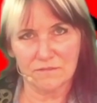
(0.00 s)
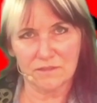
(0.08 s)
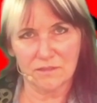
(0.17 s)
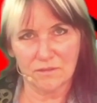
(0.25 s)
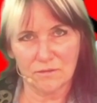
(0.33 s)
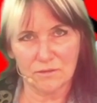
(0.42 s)

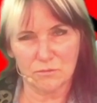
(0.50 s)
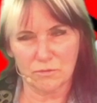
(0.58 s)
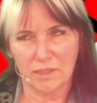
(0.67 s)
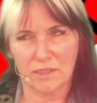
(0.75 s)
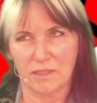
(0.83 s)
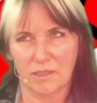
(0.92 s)
so it was
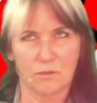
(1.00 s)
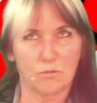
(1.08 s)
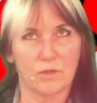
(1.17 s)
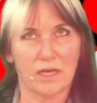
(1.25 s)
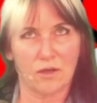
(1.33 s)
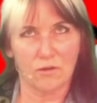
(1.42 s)
really
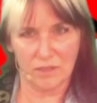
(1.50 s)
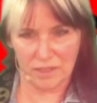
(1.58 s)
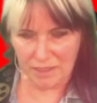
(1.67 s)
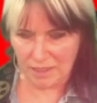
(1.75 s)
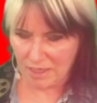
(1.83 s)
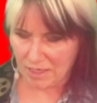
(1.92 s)
growly.